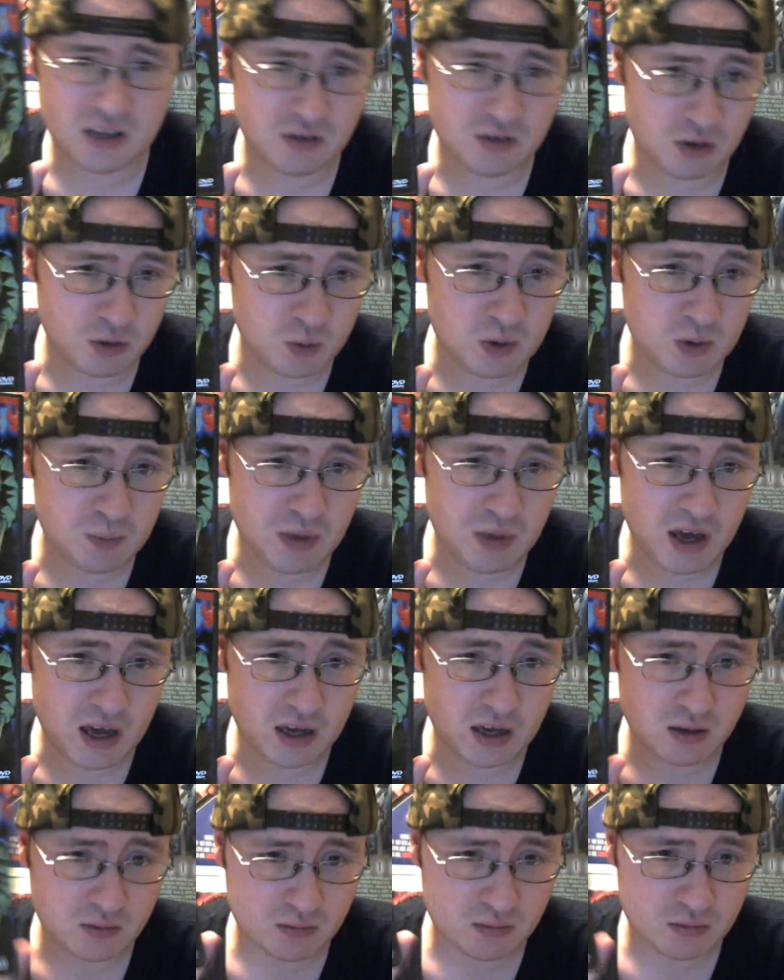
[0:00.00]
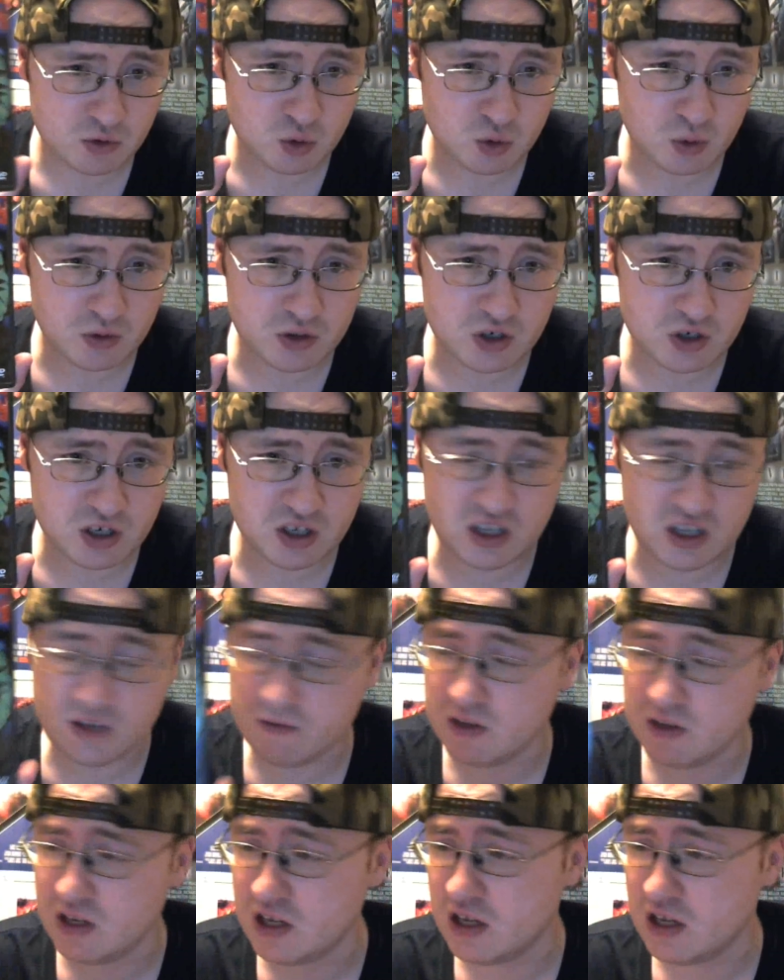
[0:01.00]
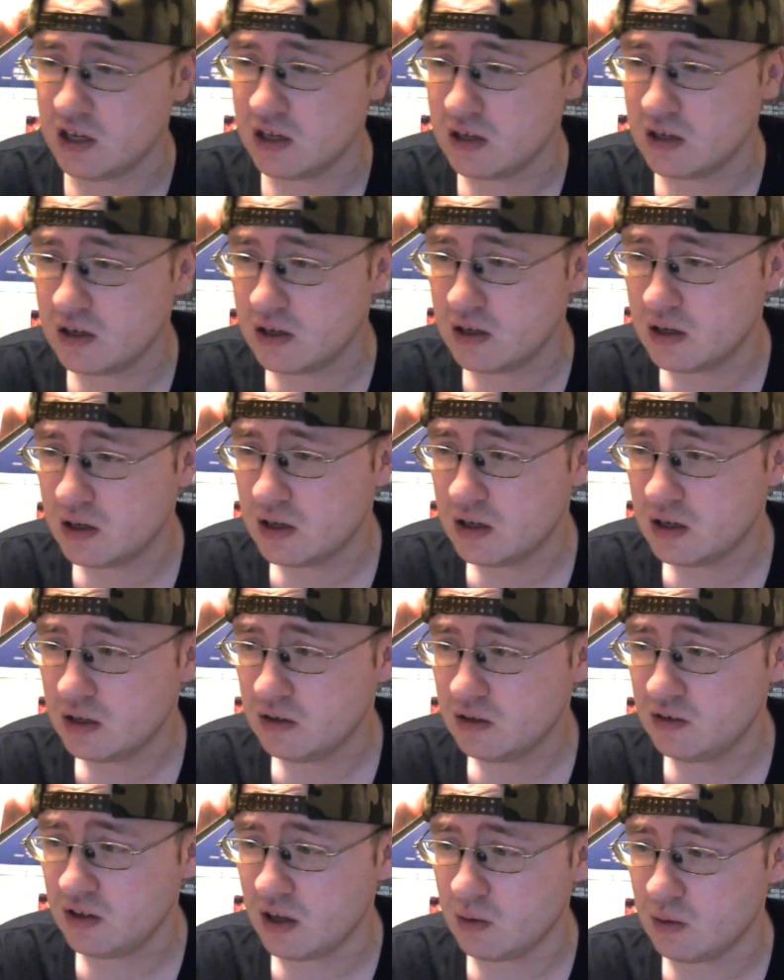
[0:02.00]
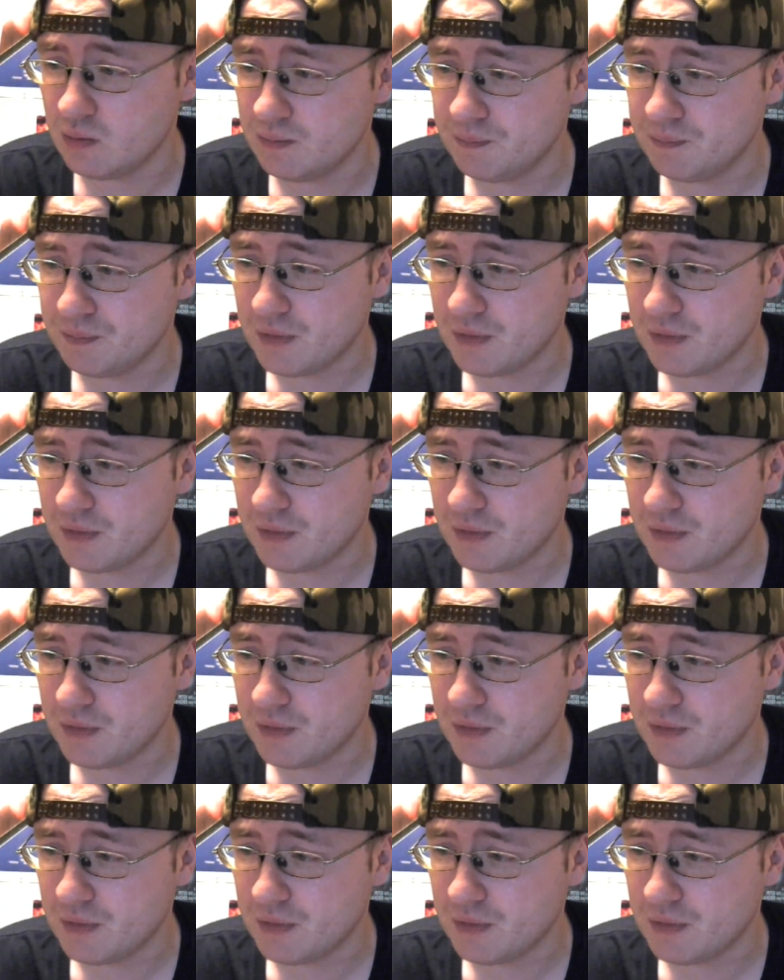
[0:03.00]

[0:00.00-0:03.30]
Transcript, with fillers: it's a three-pack trilogy DVD set.